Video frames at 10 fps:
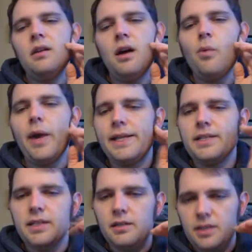way to
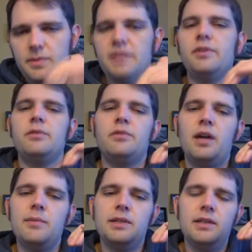deal specifically with
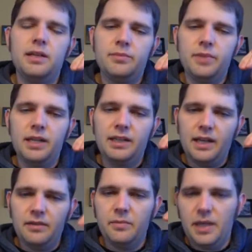trauma and
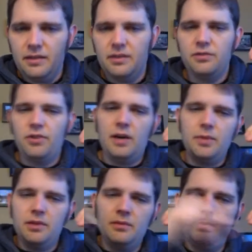kind of make the
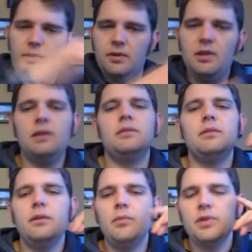trauma
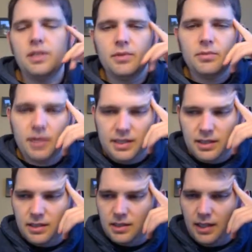a more seamless
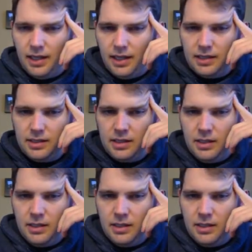process. And